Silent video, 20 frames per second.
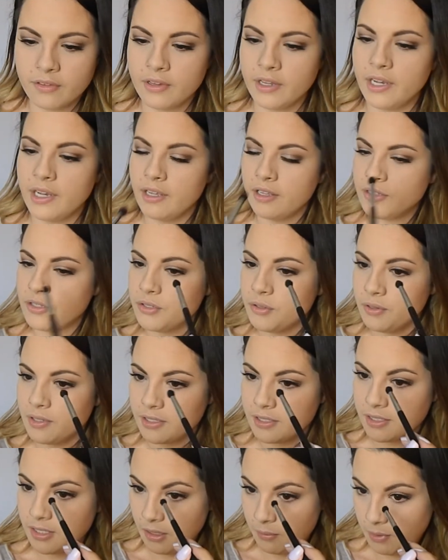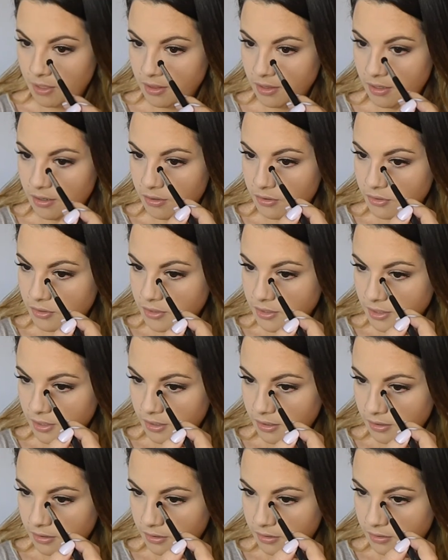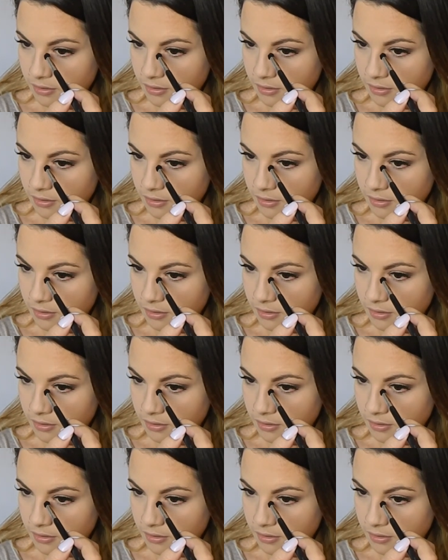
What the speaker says: And do the same on the other side.